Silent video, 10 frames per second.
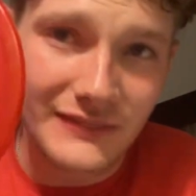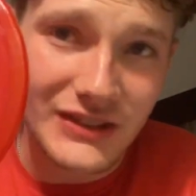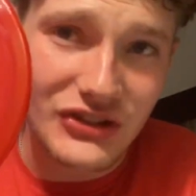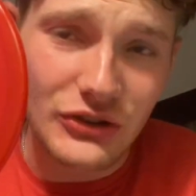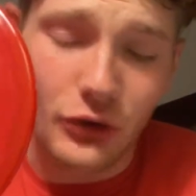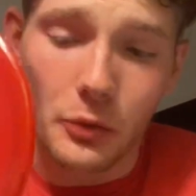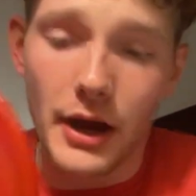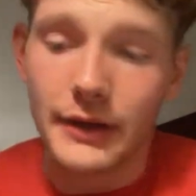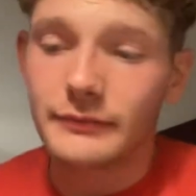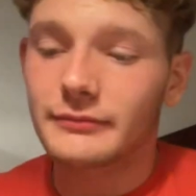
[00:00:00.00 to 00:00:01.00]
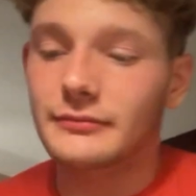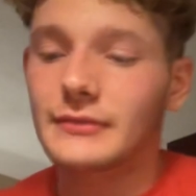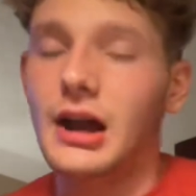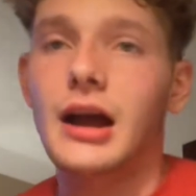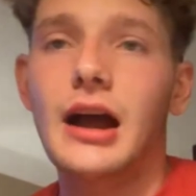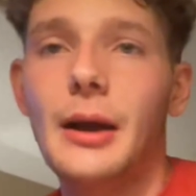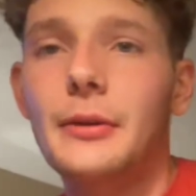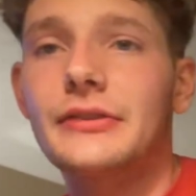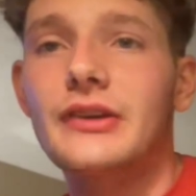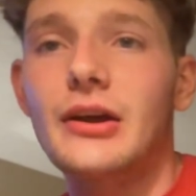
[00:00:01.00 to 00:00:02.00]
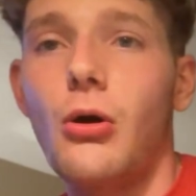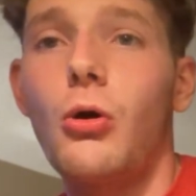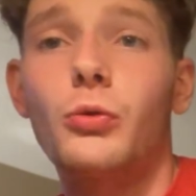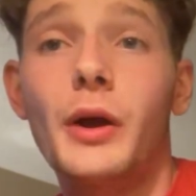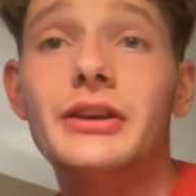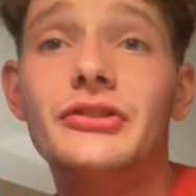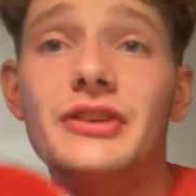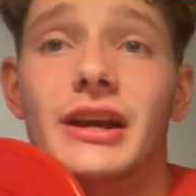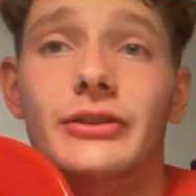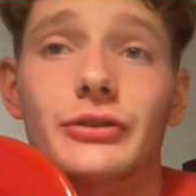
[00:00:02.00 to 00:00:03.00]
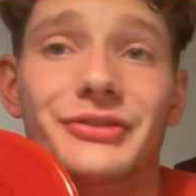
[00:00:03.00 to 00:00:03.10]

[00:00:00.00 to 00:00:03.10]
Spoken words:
This thing's alright. I would say all right is the answer.